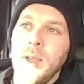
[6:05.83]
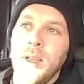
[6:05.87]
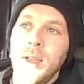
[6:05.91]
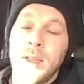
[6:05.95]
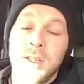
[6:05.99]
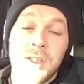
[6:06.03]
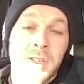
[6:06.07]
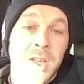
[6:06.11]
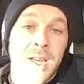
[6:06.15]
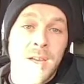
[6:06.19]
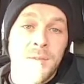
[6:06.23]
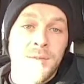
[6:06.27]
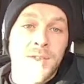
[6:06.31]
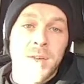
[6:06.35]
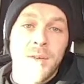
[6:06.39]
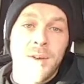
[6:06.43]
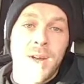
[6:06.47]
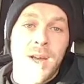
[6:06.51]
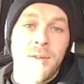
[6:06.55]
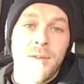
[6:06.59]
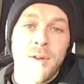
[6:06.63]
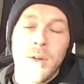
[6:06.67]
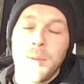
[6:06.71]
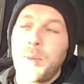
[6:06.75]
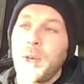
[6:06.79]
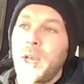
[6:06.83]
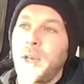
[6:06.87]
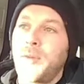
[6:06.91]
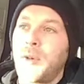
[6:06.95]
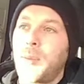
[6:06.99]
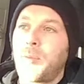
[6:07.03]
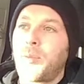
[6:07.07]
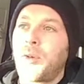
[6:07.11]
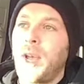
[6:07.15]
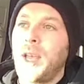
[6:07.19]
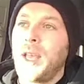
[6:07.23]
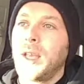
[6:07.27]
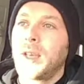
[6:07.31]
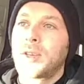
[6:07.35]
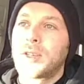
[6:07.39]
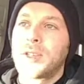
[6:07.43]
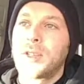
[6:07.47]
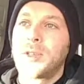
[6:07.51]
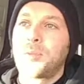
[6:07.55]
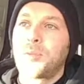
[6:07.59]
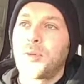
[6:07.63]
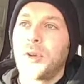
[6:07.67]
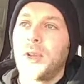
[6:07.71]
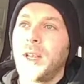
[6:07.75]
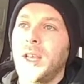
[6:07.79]
to give Torreira a bit of a break, because
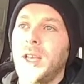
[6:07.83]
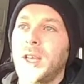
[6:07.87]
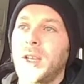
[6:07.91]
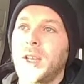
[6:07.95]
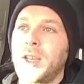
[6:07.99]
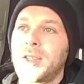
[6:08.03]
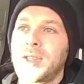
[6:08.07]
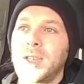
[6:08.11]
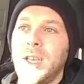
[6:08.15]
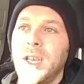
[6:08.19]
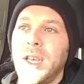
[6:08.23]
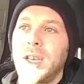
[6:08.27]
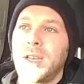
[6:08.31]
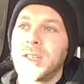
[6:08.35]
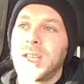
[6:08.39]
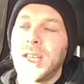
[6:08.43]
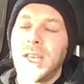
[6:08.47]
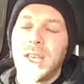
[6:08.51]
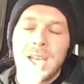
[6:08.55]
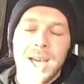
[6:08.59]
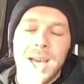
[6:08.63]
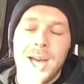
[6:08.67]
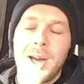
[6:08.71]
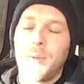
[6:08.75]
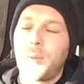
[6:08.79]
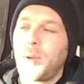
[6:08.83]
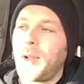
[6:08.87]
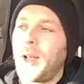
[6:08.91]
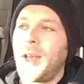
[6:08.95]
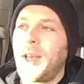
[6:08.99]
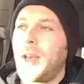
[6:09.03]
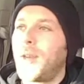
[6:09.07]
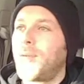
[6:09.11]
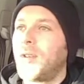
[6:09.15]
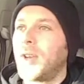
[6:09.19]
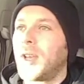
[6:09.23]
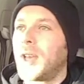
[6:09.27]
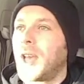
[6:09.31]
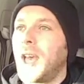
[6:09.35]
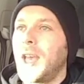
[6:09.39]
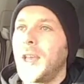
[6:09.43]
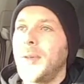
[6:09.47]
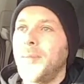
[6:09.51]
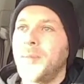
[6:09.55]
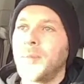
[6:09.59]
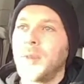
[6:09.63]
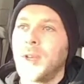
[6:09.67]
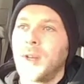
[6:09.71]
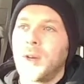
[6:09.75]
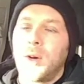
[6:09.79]
as brilliant as he is, he can't play every
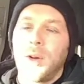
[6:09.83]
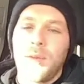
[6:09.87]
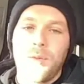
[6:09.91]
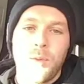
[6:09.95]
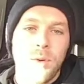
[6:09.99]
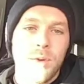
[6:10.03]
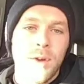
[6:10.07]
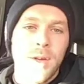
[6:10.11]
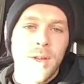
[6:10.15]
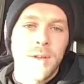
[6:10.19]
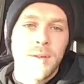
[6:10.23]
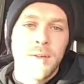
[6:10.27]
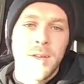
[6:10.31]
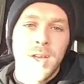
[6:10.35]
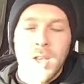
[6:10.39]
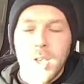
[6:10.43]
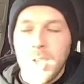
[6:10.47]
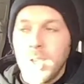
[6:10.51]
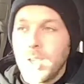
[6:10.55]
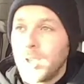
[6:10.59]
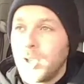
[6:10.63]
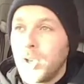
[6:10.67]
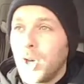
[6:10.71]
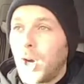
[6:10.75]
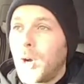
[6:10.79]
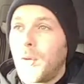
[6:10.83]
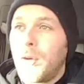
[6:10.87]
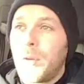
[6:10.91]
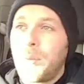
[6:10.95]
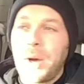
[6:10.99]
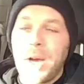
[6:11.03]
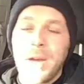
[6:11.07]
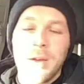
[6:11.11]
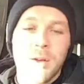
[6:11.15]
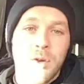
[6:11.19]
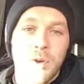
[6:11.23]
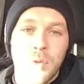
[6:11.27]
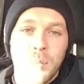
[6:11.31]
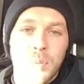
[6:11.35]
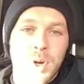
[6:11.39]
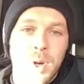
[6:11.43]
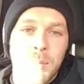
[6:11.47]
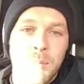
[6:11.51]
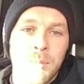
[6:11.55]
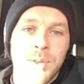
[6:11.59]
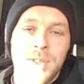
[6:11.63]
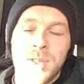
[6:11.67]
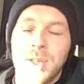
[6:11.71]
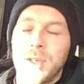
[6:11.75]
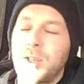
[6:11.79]
game, if we're in Europe and Cup
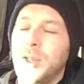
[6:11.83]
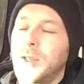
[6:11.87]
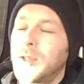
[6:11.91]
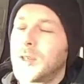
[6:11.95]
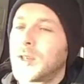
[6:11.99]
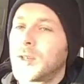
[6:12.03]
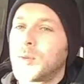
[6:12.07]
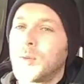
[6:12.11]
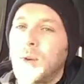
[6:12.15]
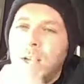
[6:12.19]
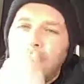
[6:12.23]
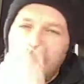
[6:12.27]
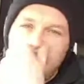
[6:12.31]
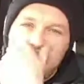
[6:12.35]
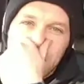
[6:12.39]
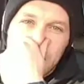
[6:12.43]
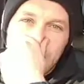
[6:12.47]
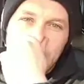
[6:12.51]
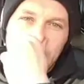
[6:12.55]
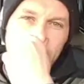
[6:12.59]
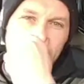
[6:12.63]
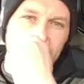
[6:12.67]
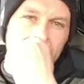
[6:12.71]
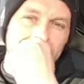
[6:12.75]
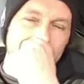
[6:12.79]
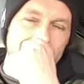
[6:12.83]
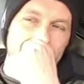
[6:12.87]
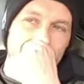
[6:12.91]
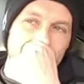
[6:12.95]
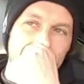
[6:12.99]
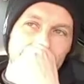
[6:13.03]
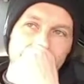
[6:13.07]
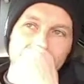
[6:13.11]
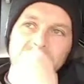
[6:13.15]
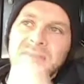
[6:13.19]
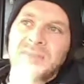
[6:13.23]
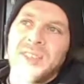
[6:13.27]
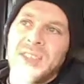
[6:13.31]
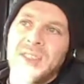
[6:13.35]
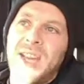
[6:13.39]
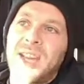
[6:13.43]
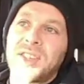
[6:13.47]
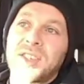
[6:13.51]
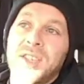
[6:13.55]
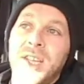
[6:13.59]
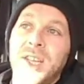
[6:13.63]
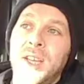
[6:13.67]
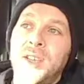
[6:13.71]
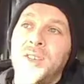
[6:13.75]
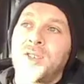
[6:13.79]
competitions as well. So
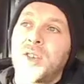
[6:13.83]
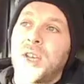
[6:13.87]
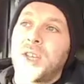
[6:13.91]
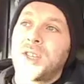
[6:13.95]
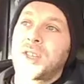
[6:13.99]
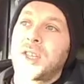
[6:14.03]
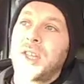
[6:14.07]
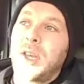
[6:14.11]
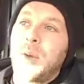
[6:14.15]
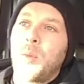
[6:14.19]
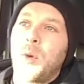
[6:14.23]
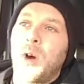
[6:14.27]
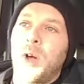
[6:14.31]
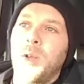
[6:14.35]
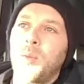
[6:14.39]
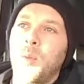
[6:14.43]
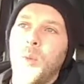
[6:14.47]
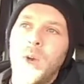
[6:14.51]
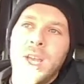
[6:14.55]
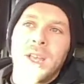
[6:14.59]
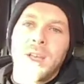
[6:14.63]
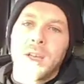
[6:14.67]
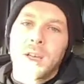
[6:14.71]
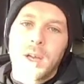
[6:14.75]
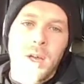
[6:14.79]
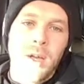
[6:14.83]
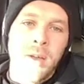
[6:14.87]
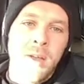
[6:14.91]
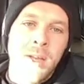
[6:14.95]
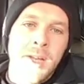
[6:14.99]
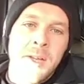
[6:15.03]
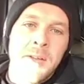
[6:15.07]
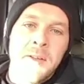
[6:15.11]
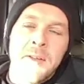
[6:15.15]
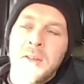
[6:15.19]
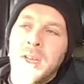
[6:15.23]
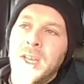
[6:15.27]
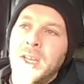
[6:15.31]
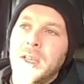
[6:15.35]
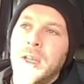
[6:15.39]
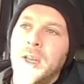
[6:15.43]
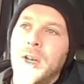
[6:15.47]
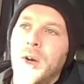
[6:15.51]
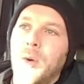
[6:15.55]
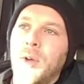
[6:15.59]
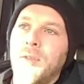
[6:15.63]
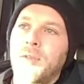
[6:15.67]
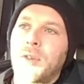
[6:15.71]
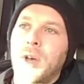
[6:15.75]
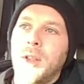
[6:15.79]
that's an interesting one. Winger,
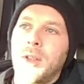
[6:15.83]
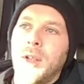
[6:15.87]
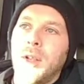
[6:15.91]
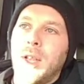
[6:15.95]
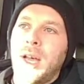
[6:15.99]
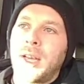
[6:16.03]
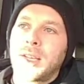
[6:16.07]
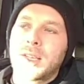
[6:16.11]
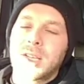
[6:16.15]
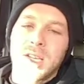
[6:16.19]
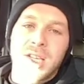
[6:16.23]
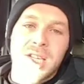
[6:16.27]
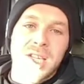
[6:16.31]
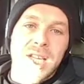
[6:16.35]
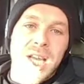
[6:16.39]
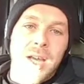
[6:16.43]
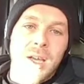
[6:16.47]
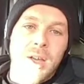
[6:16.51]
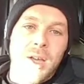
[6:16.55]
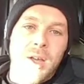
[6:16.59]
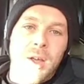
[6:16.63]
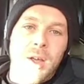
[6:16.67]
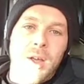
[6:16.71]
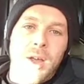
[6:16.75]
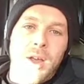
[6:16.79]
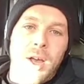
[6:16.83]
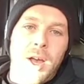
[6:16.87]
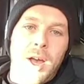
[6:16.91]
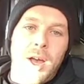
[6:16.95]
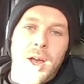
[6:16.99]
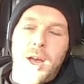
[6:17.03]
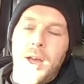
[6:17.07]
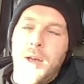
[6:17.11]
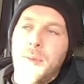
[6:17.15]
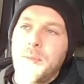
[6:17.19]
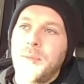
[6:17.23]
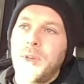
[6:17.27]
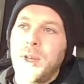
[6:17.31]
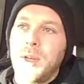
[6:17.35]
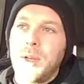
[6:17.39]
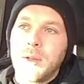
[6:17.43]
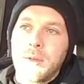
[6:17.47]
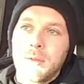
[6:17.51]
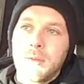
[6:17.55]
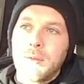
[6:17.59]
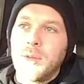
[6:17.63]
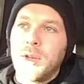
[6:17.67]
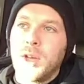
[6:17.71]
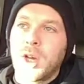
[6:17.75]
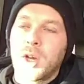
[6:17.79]
we've got the likes of Saka,
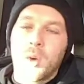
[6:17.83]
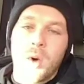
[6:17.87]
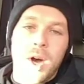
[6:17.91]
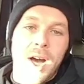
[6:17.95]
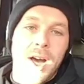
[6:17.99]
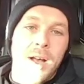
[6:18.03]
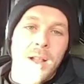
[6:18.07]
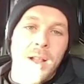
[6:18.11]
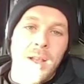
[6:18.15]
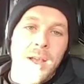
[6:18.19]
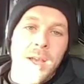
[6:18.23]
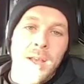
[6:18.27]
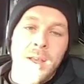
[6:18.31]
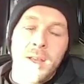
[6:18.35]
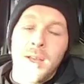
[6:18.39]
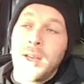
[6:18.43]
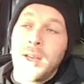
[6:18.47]
Naquali,